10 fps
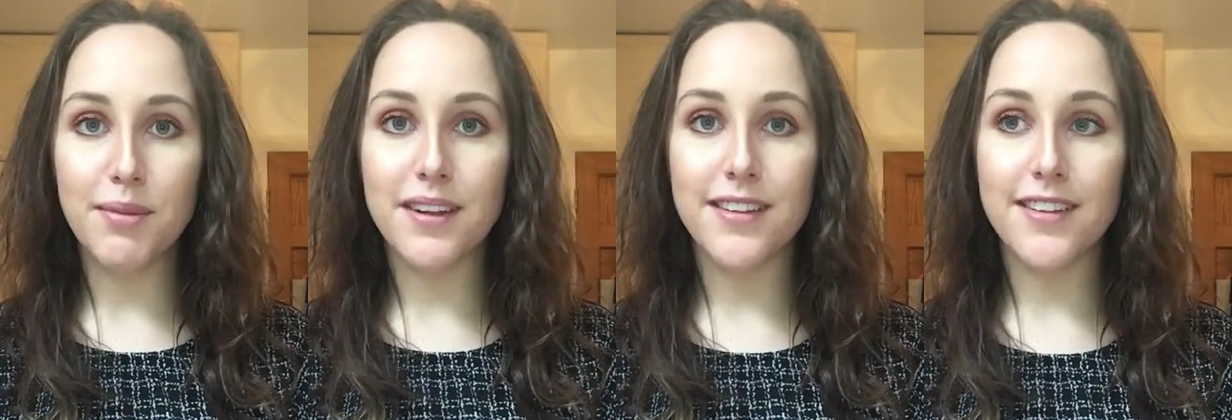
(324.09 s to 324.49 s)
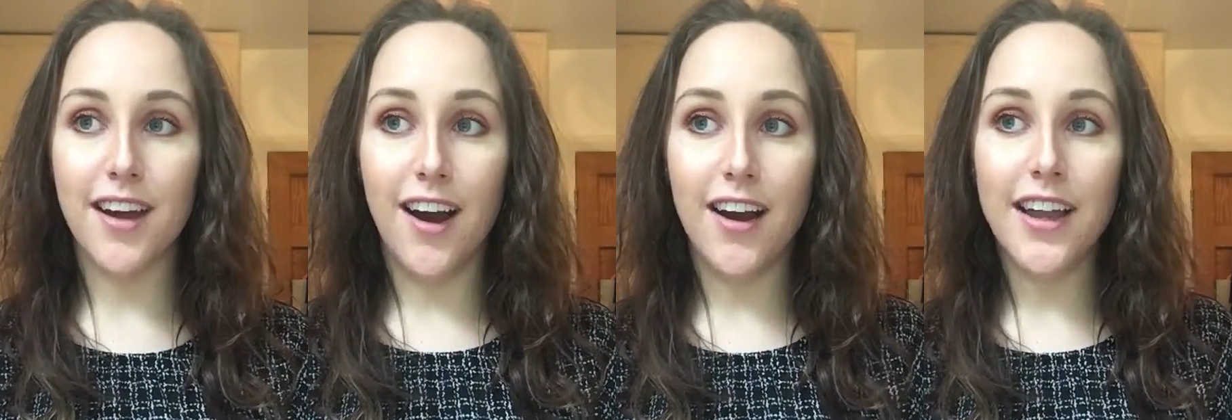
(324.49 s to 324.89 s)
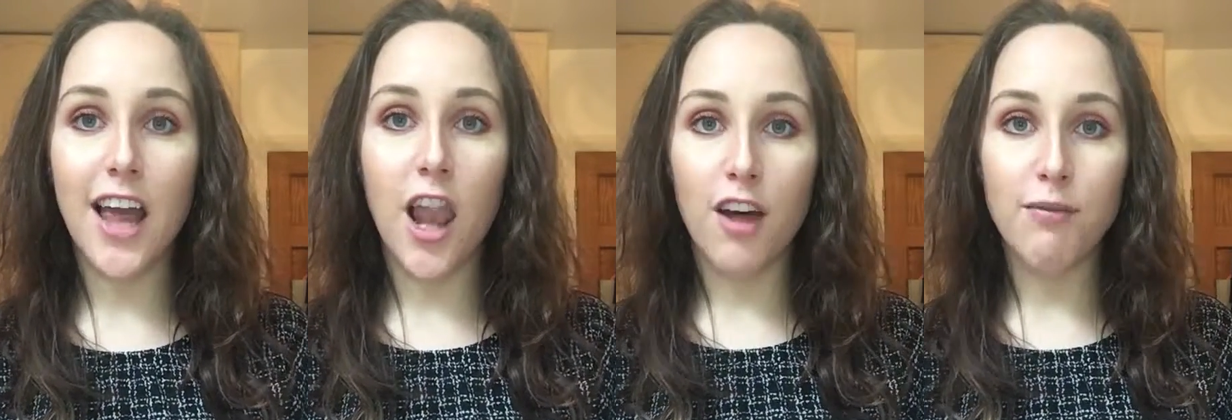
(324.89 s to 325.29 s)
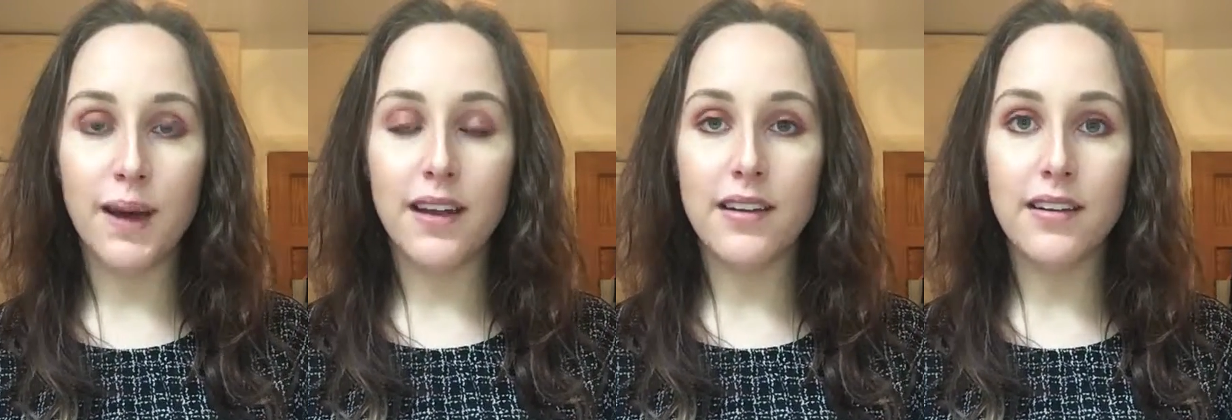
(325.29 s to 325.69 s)
Because I love
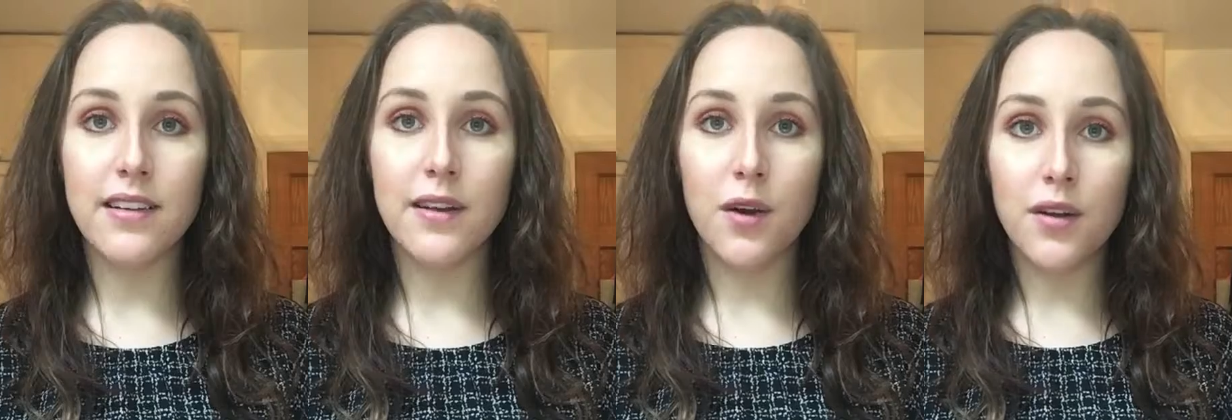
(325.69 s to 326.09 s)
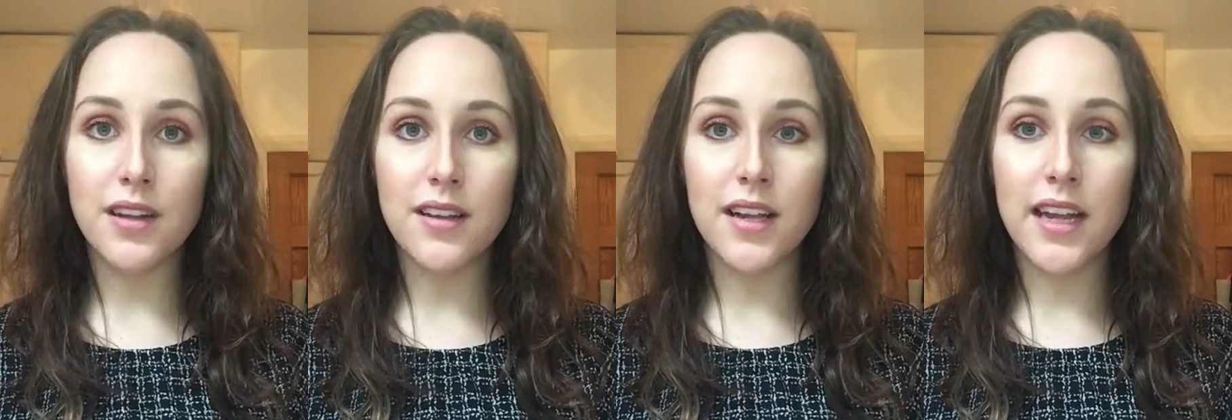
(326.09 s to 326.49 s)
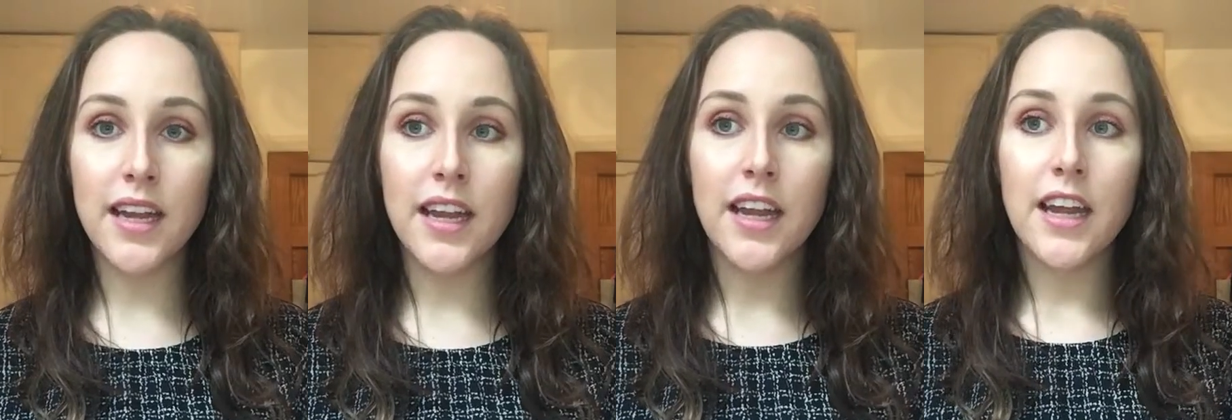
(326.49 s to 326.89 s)
pandas, and honestly,